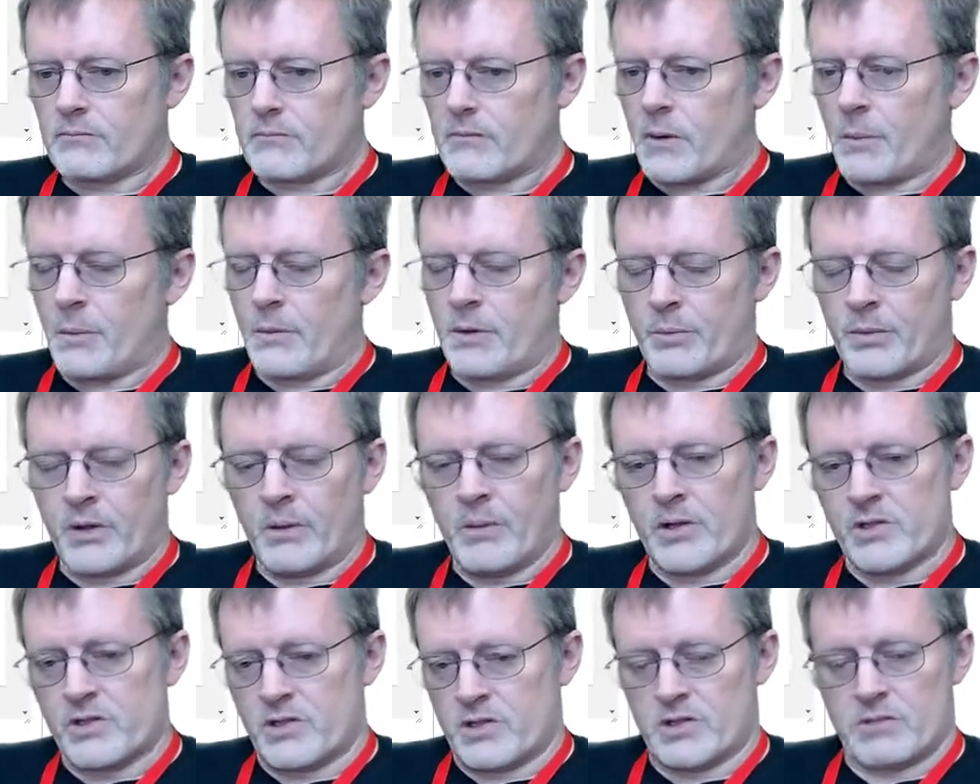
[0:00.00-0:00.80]
You're pretty
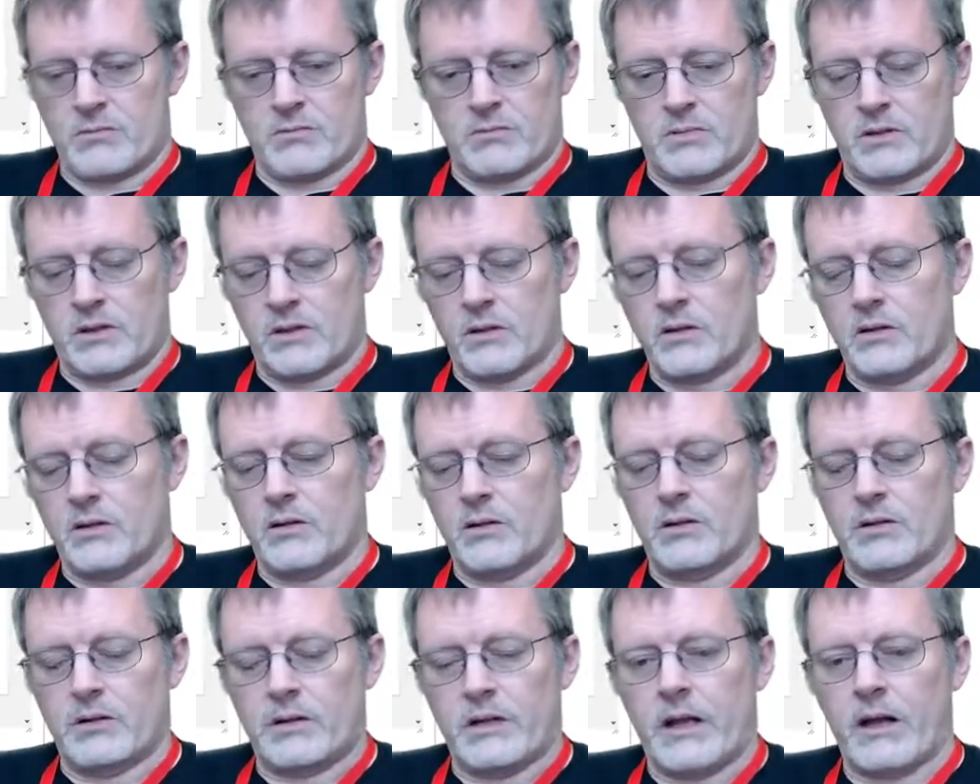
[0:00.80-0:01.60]
much just
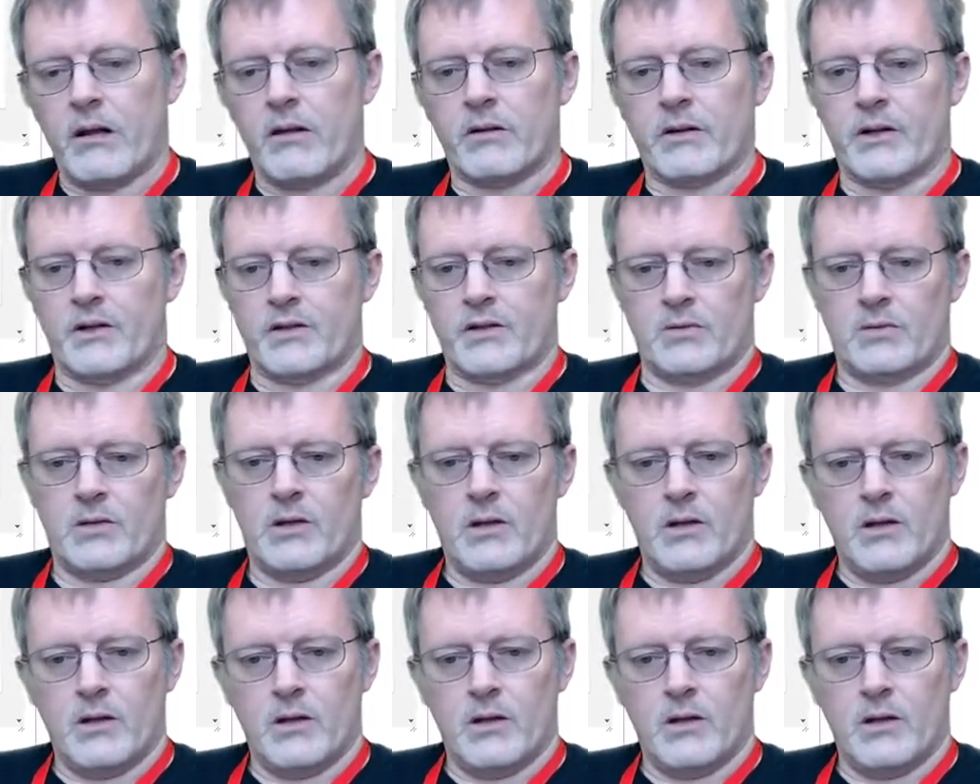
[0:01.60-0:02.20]
telling us